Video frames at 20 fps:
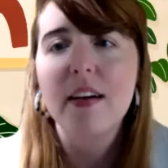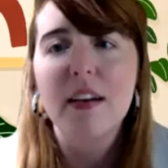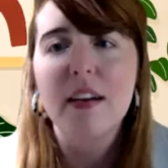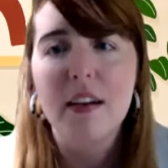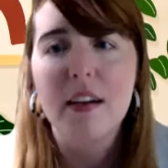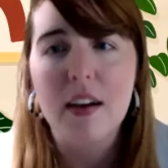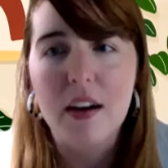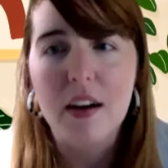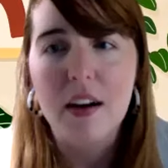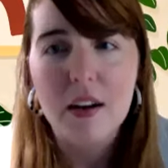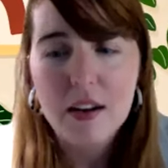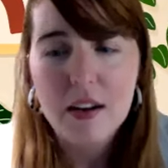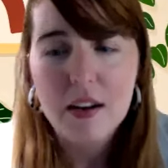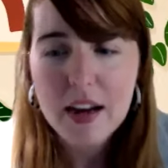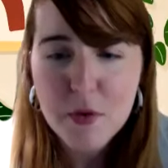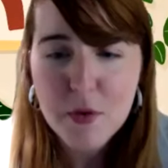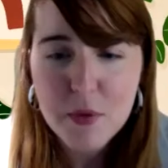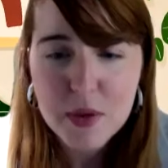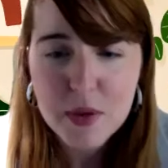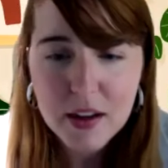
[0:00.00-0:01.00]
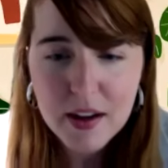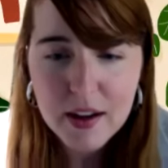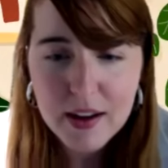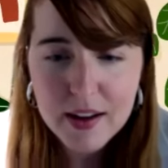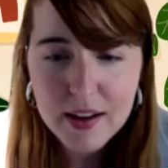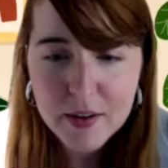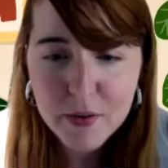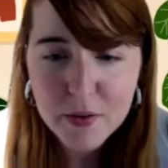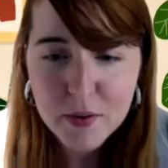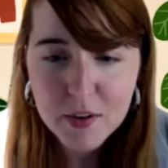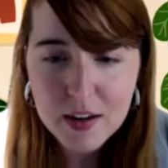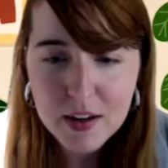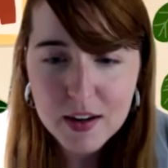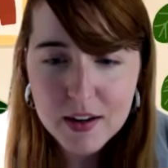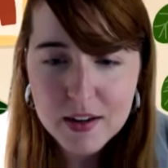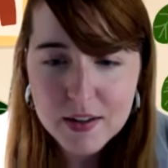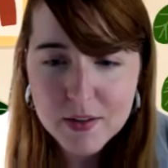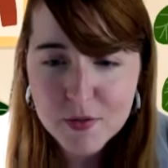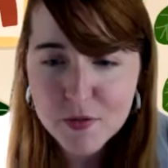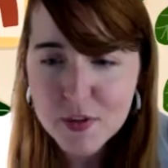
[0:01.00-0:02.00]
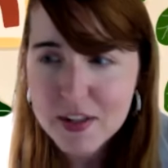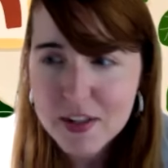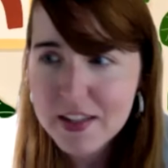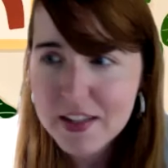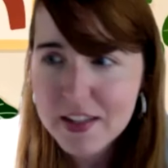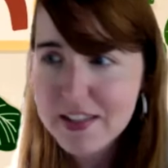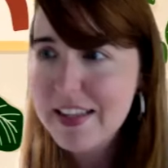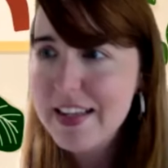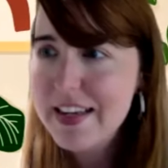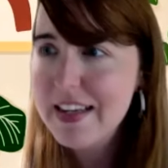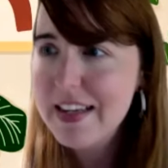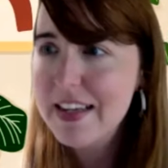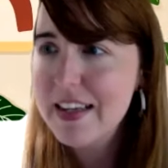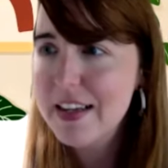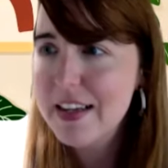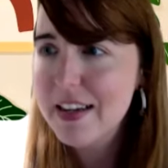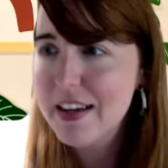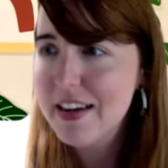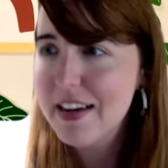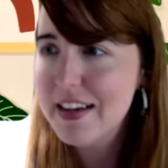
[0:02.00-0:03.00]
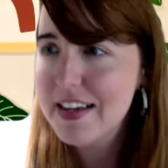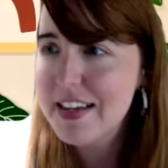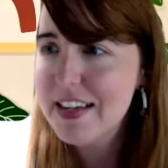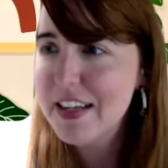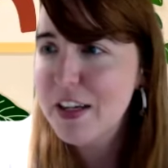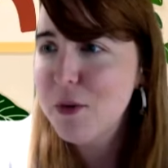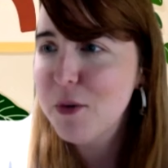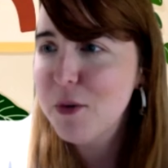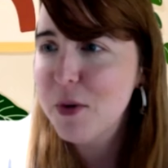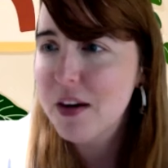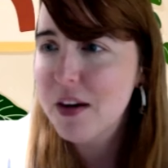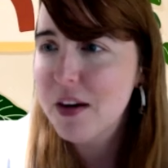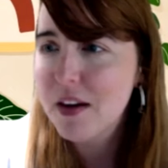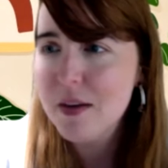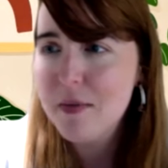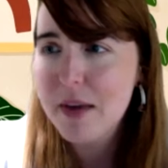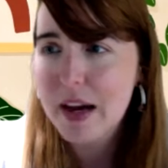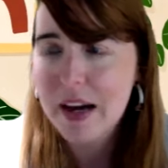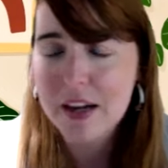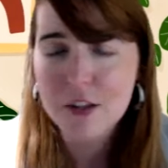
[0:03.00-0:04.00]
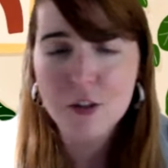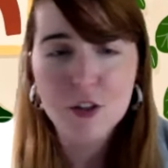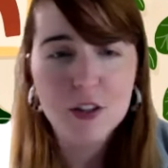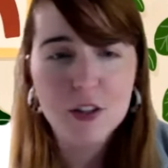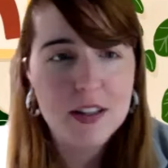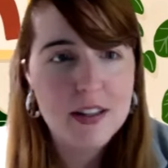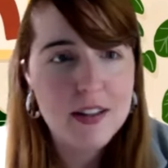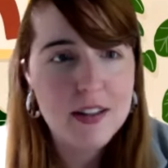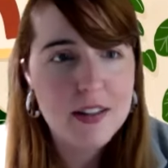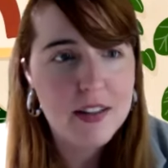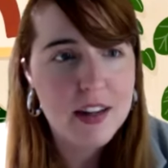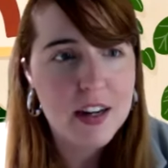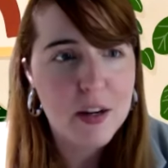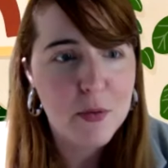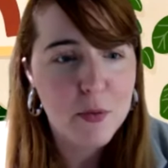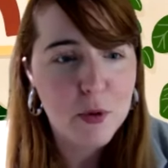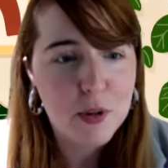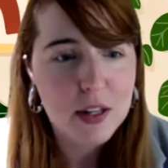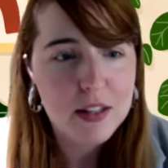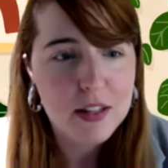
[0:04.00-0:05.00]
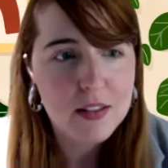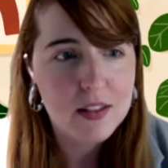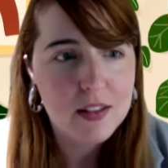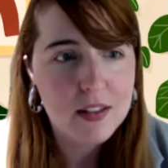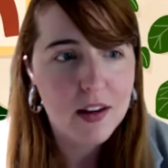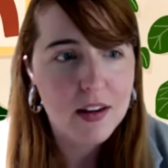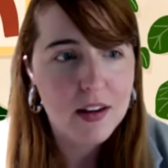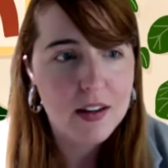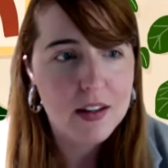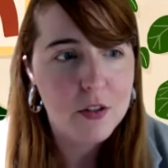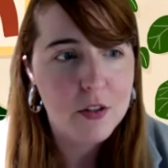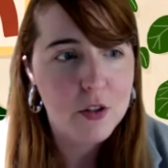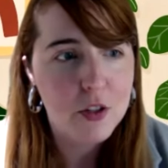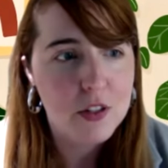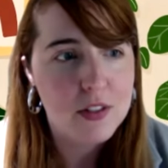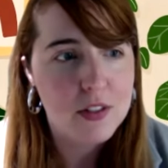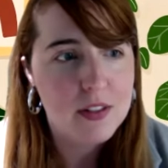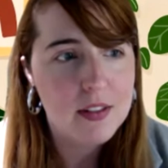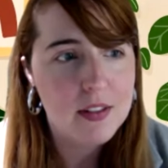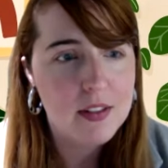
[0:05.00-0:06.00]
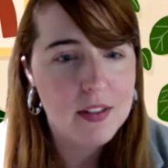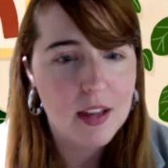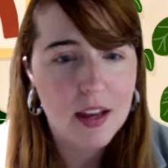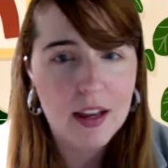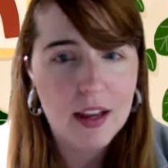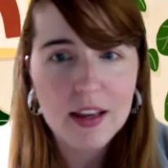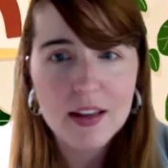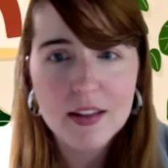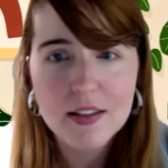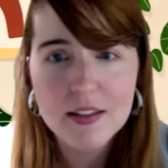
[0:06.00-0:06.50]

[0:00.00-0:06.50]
All right, we got we got a, an attendee in, uh, in here. Welcome, Ashlyn. Um, we'll get started in just a second.